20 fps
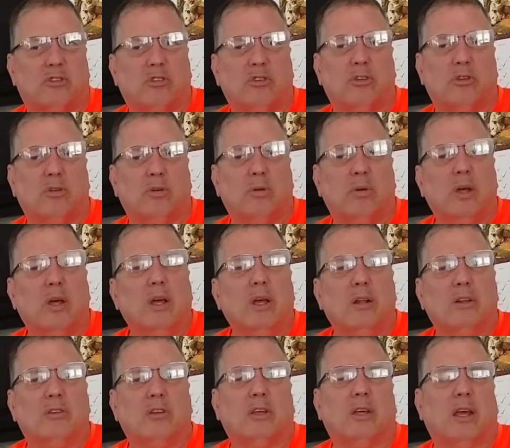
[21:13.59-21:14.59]
too
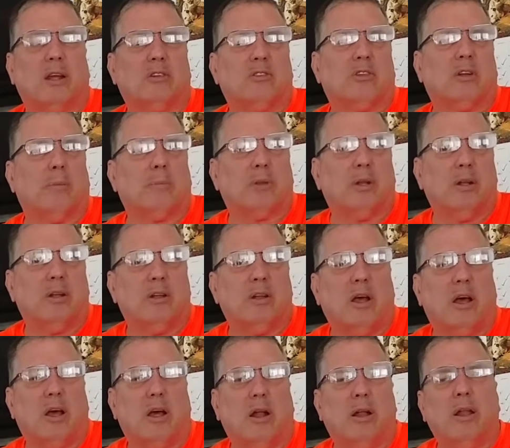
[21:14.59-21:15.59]
to get something
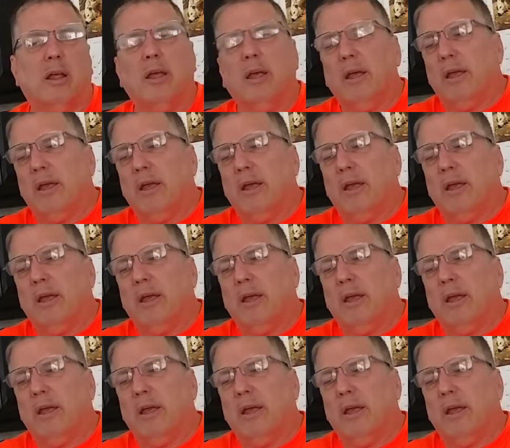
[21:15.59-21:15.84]
done.